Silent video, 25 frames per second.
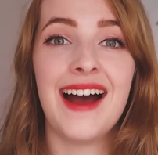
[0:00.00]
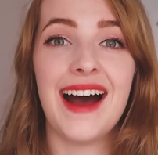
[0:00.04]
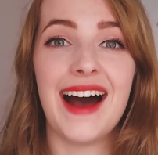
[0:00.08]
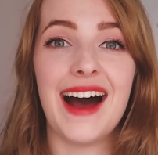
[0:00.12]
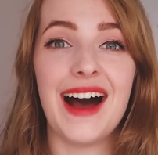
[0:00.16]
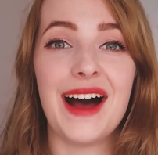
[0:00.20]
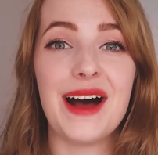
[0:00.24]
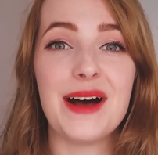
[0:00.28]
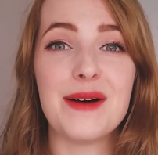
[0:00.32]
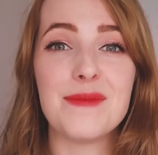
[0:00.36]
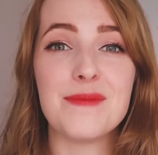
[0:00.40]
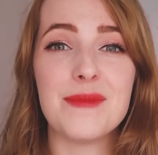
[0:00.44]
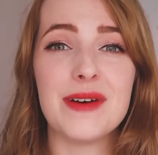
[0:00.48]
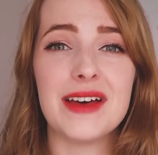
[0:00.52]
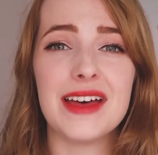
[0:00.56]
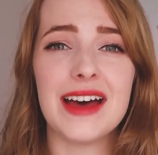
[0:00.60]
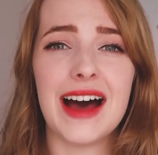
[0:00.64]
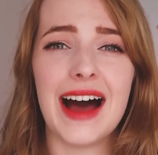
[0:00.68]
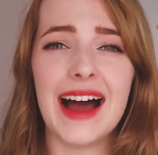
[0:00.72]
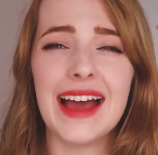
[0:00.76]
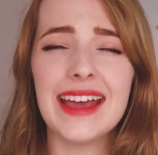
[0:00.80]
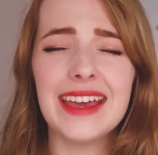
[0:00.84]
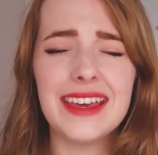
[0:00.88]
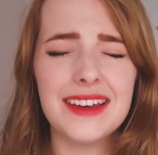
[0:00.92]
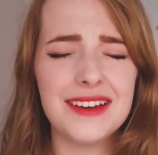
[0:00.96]

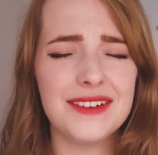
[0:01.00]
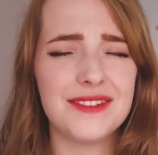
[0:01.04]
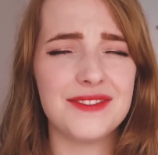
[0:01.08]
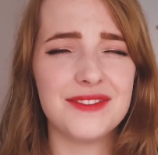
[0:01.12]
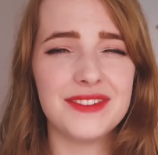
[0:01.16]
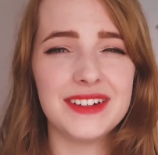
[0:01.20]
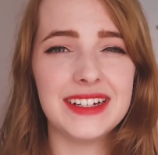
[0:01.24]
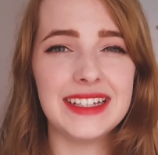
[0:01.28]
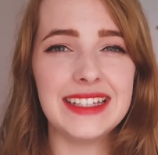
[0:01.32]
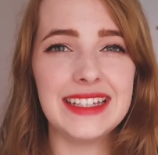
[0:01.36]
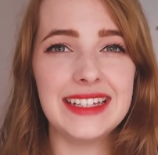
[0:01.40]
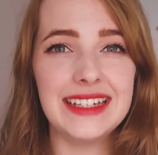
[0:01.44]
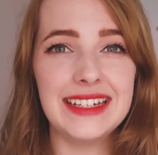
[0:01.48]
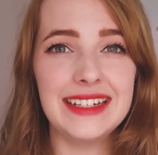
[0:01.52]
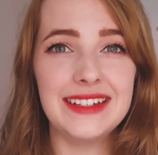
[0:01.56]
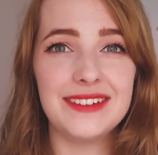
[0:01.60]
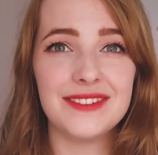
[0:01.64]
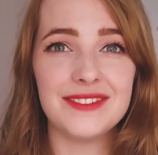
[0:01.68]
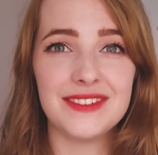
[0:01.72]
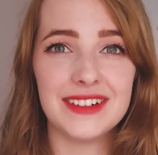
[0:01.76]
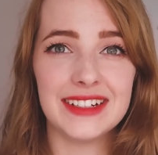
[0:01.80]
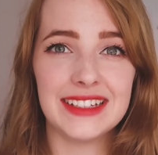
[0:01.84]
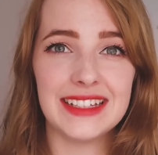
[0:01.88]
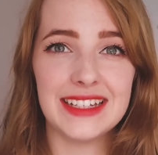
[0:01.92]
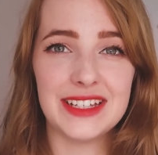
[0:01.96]
I get
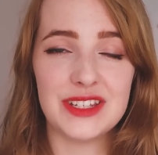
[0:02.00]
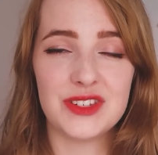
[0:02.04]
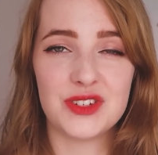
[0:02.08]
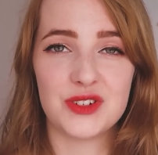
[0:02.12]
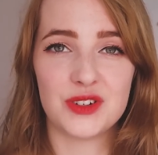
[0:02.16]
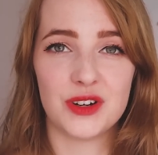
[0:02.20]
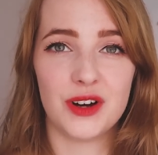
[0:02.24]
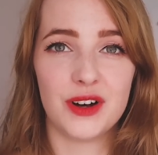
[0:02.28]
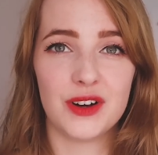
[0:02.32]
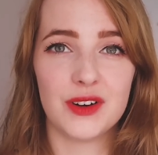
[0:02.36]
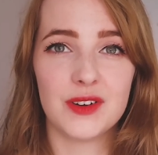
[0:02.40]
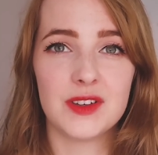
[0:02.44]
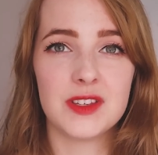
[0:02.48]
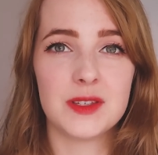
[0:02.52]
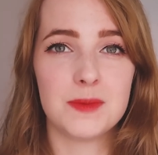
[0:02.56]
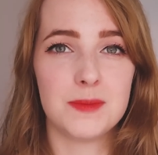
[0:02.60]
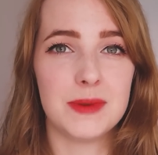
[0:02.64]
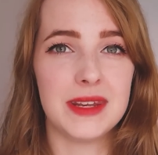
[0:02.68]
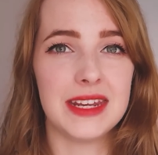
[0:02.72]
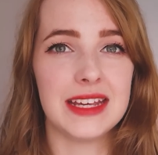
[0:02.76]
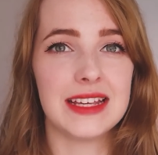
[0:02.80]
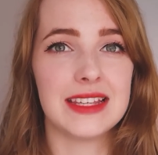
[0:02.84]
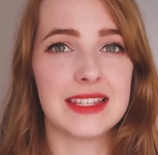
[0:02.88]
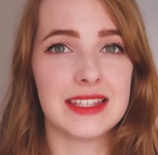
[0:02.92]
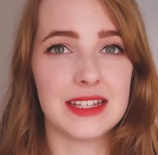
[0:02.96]
really strong
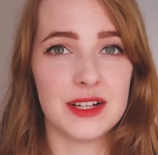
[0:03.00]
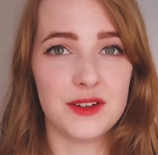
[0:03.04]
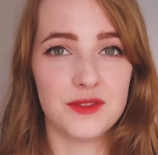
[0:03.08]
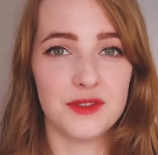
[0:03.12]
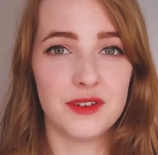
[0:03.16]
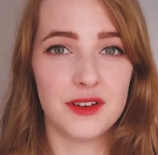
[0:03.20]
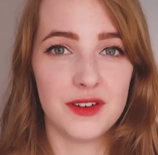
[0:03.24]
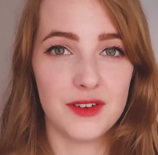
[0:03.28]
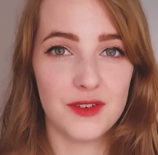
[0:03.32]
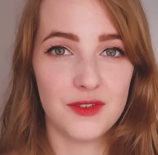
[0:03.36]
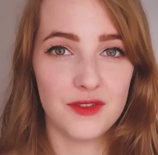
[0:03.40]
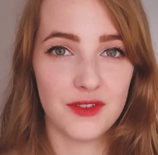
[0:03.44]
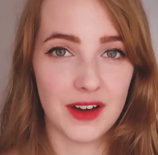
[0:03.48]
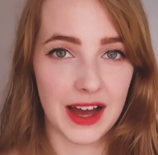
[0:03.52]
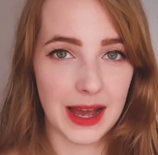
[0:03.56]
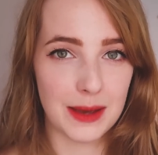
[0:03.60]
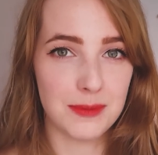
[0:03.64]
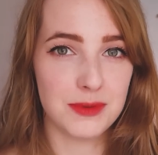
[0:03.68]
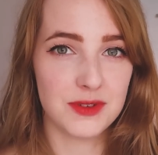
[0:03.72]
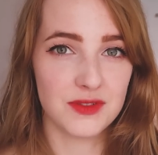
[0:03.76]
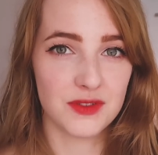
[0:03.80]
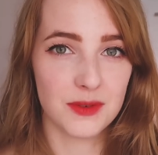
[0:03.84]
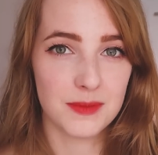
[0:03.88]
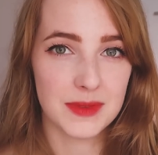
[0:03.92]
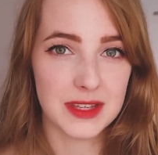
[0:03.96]
Spinning Silver
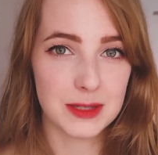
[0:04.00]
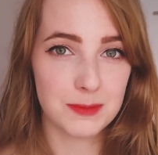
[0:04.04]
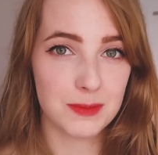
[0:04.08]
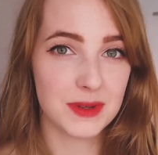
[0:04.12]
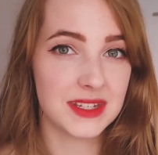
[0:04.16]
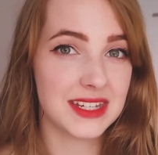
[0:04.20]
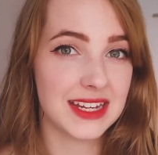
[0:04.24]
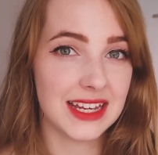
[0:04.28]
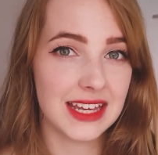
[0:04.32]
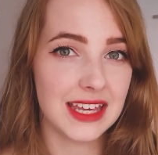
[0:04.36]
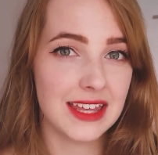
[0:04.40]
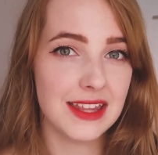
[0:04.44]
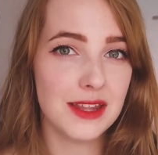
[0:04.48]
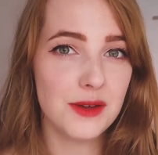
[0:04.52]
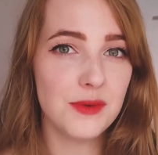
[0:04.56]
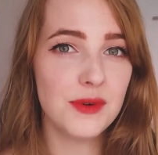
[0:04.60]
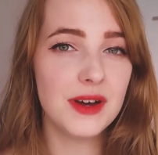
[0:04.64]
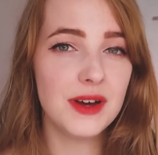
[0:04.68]
vibes from this particular